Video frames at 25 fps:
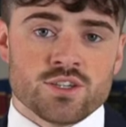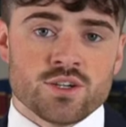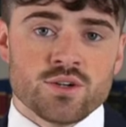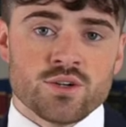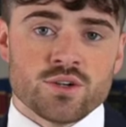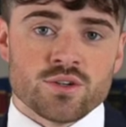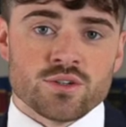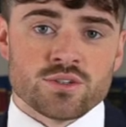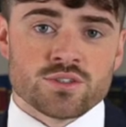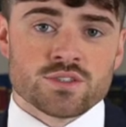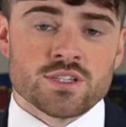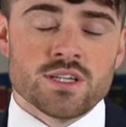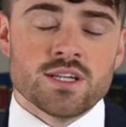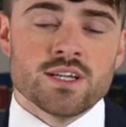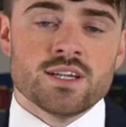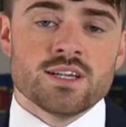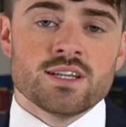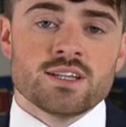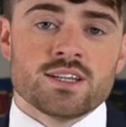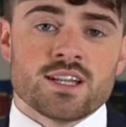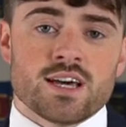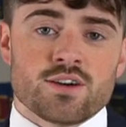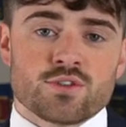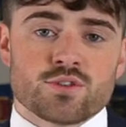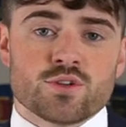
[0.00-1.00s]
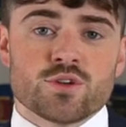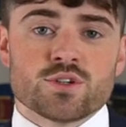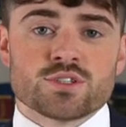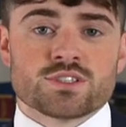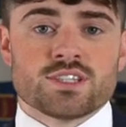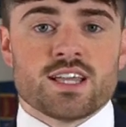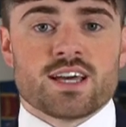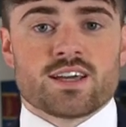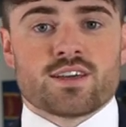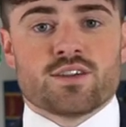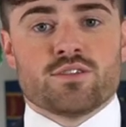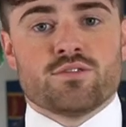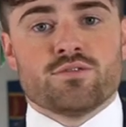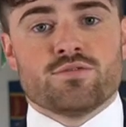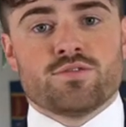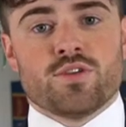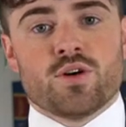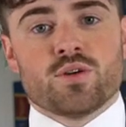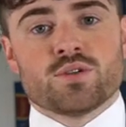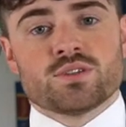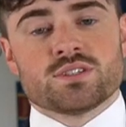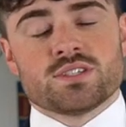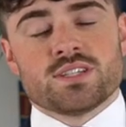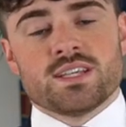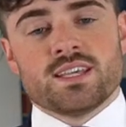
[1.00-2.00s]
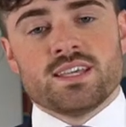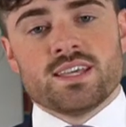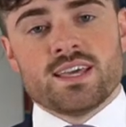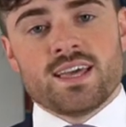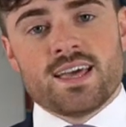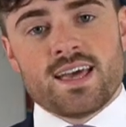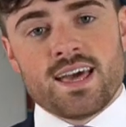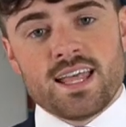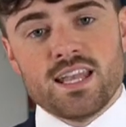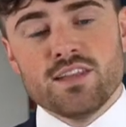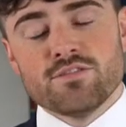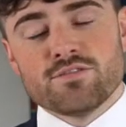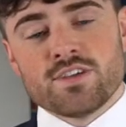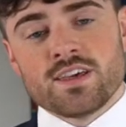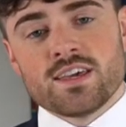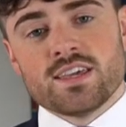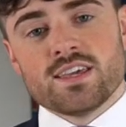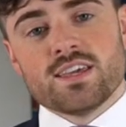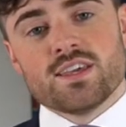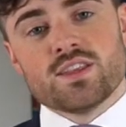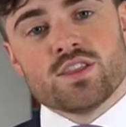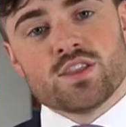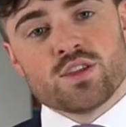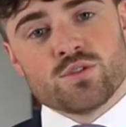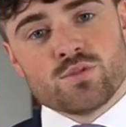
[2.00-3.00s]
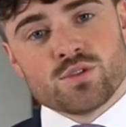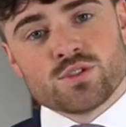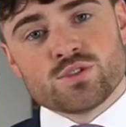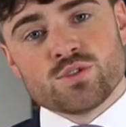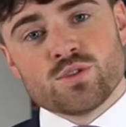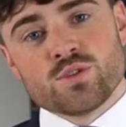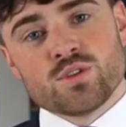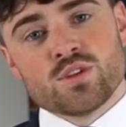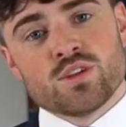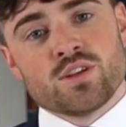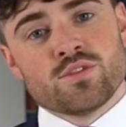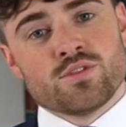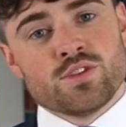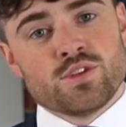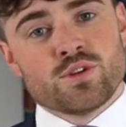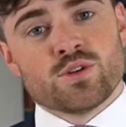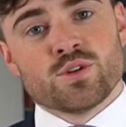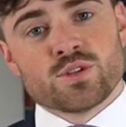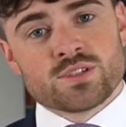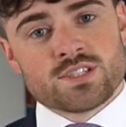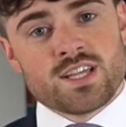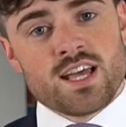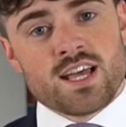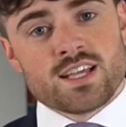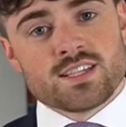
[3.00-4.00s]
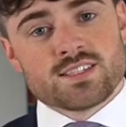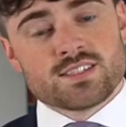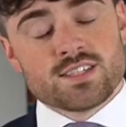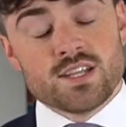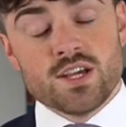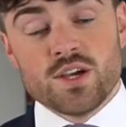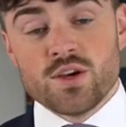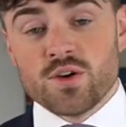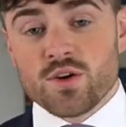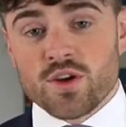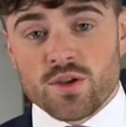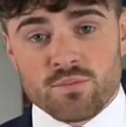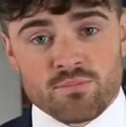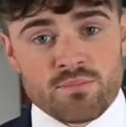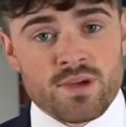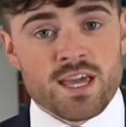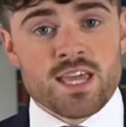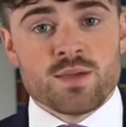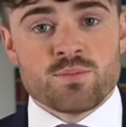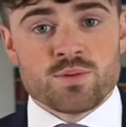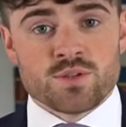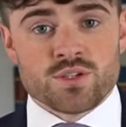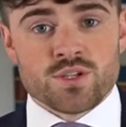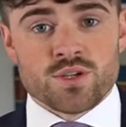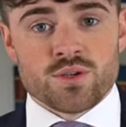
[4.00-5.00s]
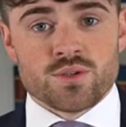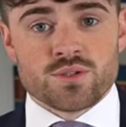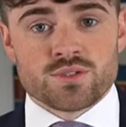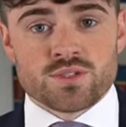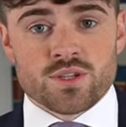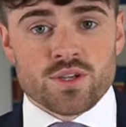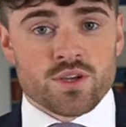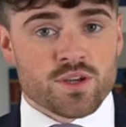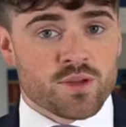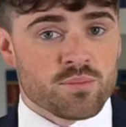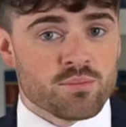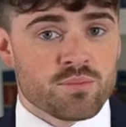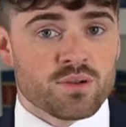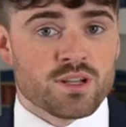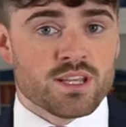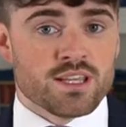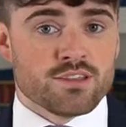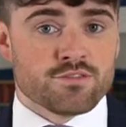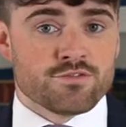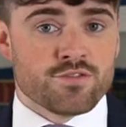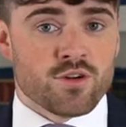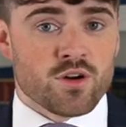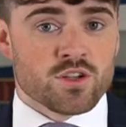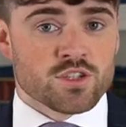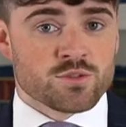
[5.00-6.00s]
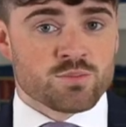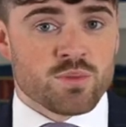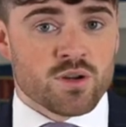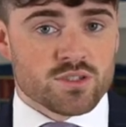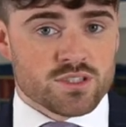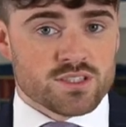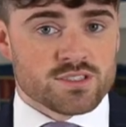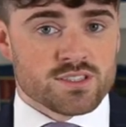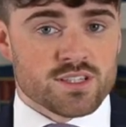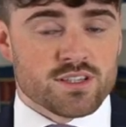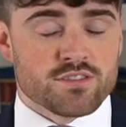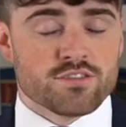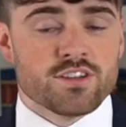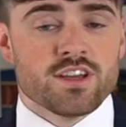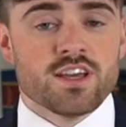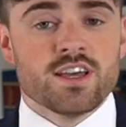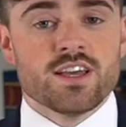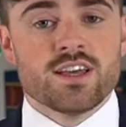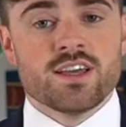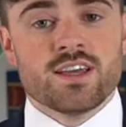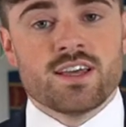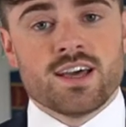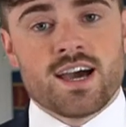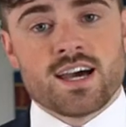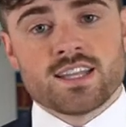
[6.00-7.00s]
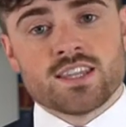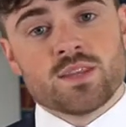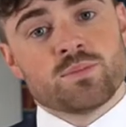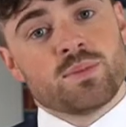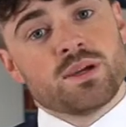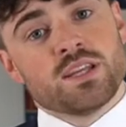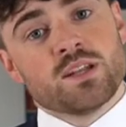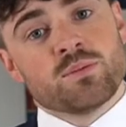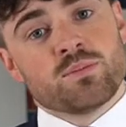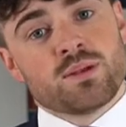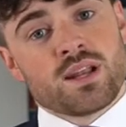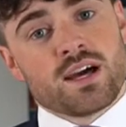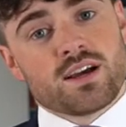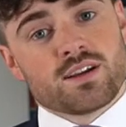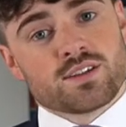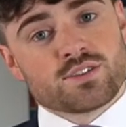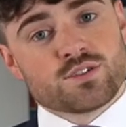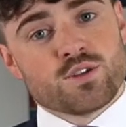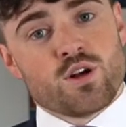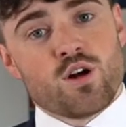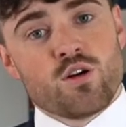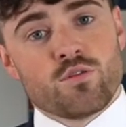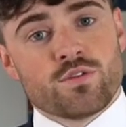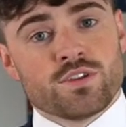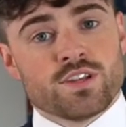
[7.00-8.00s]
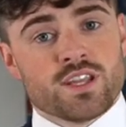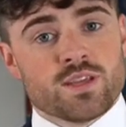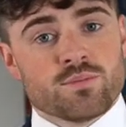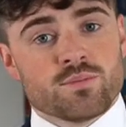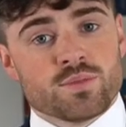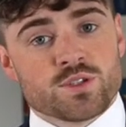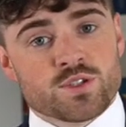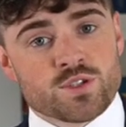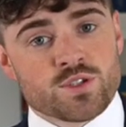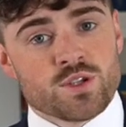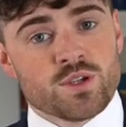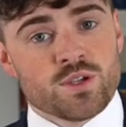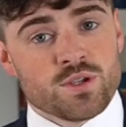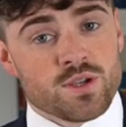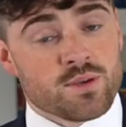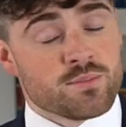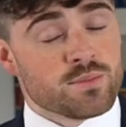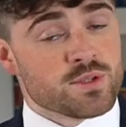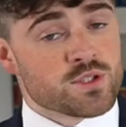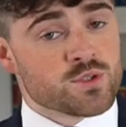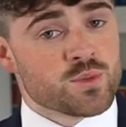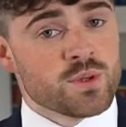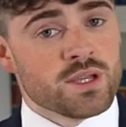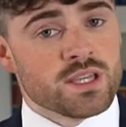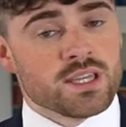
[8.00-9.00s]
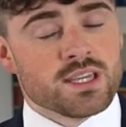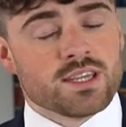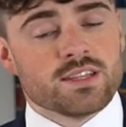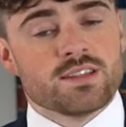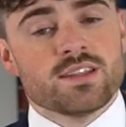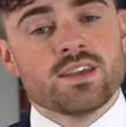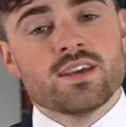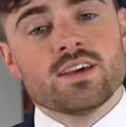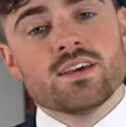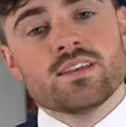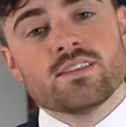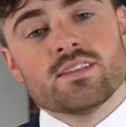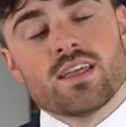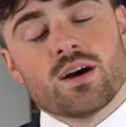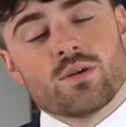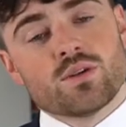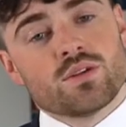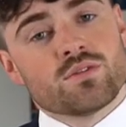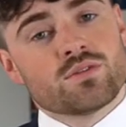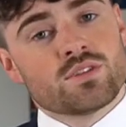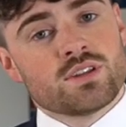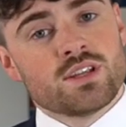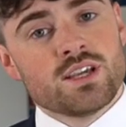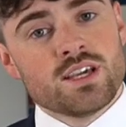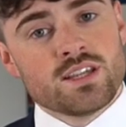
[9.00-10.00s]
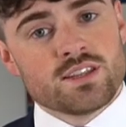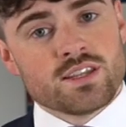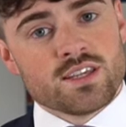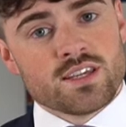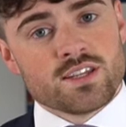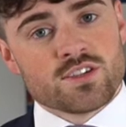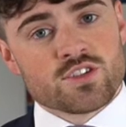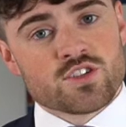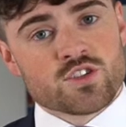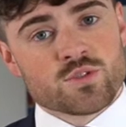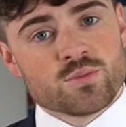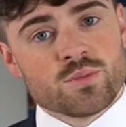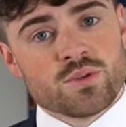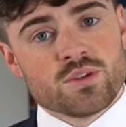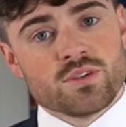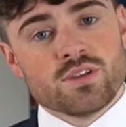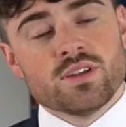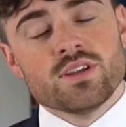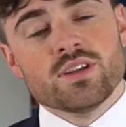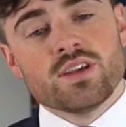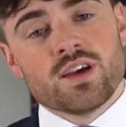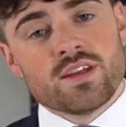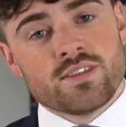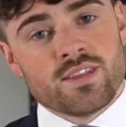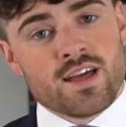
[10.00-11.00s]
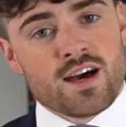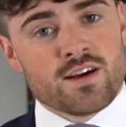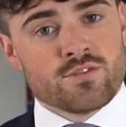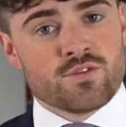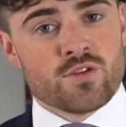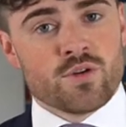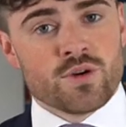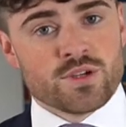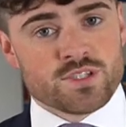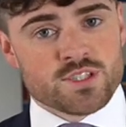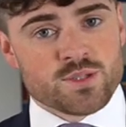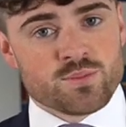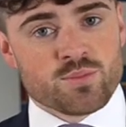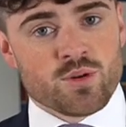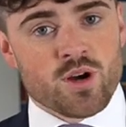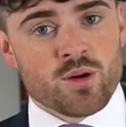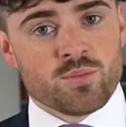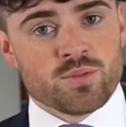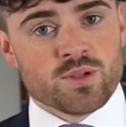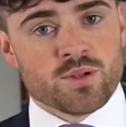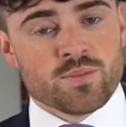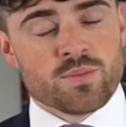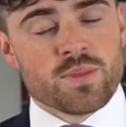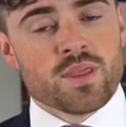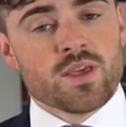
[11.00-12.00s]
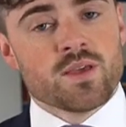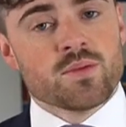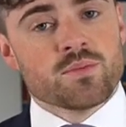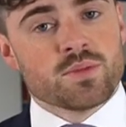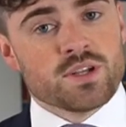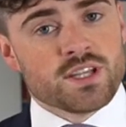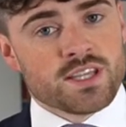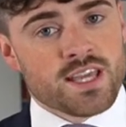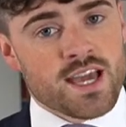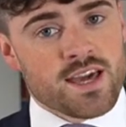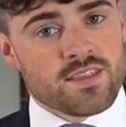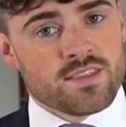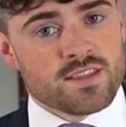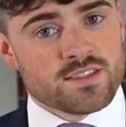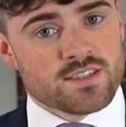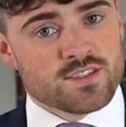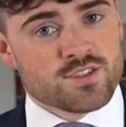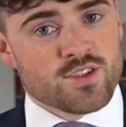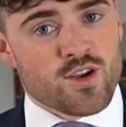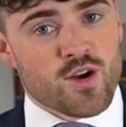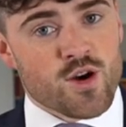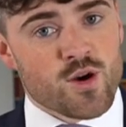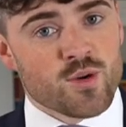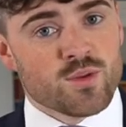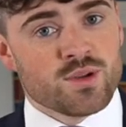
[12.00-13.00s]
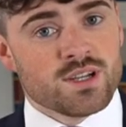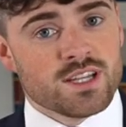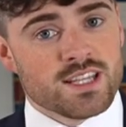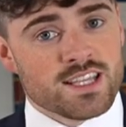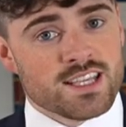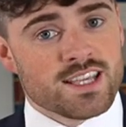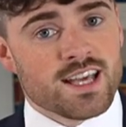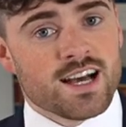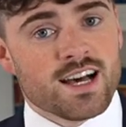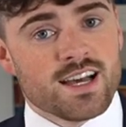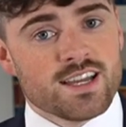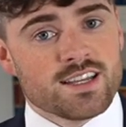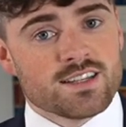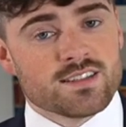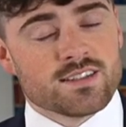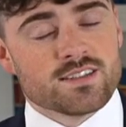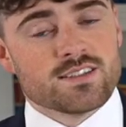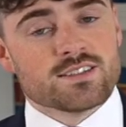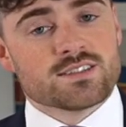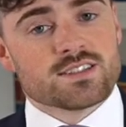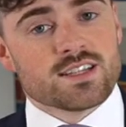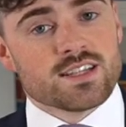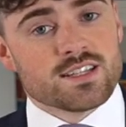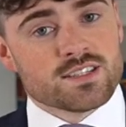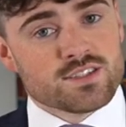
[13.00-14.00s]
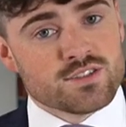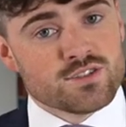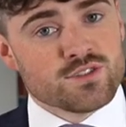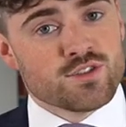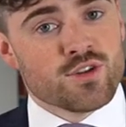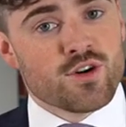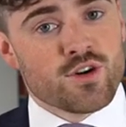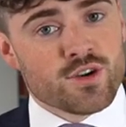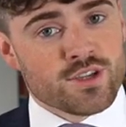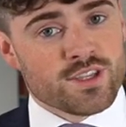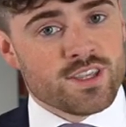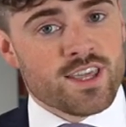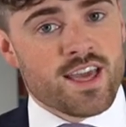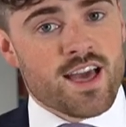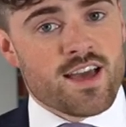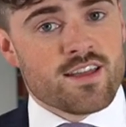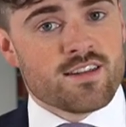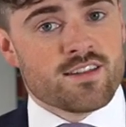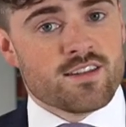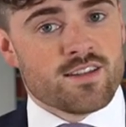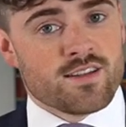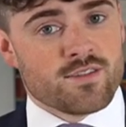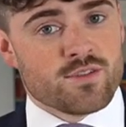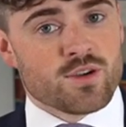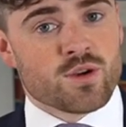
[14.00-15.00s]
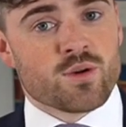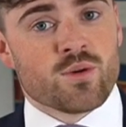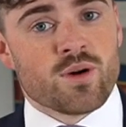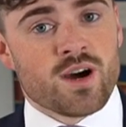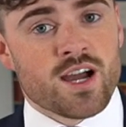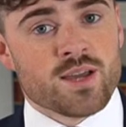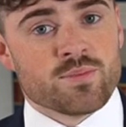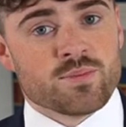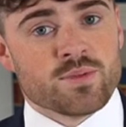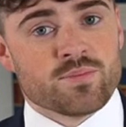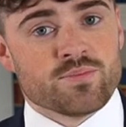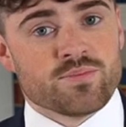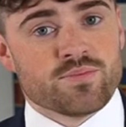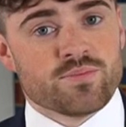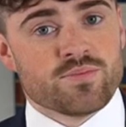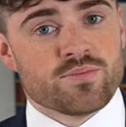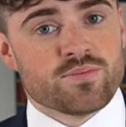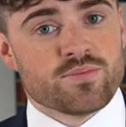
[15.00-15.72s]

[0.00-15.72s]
yours. Now, of course, that can falsely elevate the result of your test, or it may produce a complete false positive. Had there been a blank solvent in between, that would have cleared the instrument and that avoids the problem. But again, this is only guidance, it's not yet a requirement.